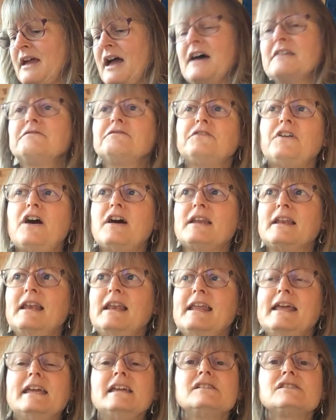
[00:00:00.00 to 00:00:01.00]
And
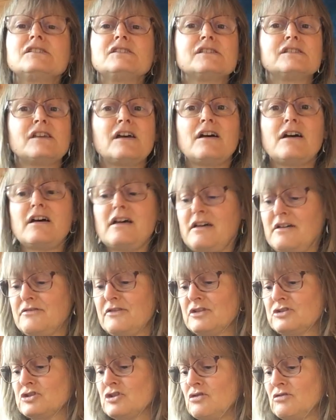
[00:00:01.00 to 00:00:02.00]
finally, stir
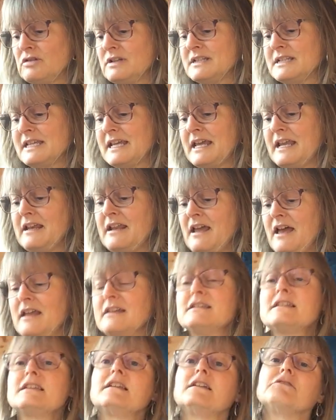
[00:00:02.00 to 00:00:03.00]
the chocolate in
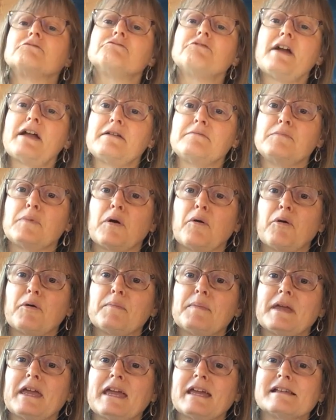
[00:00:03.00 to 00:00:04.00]
until a rainbow
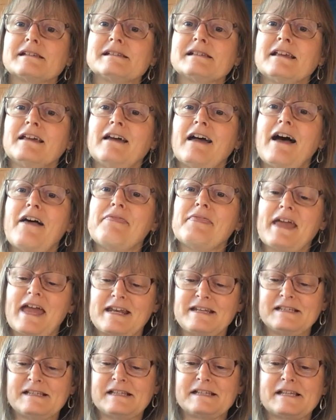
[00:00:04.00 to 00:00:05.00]
appears, and
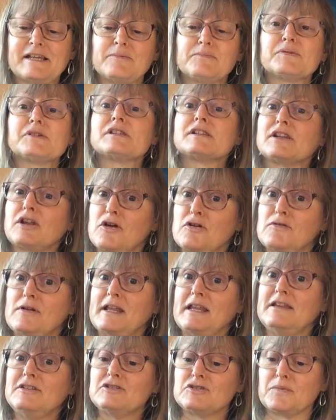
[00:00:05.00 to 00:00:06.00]
then sip
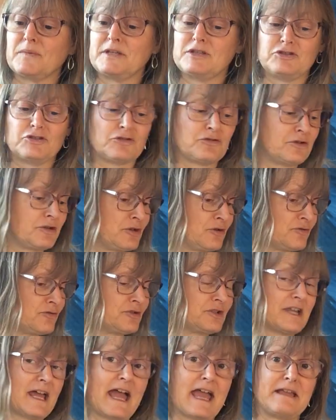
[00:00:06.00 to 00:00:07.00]
slowly to enjoy your
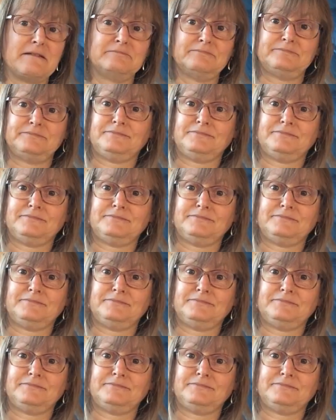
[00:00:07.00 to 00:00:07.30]
day.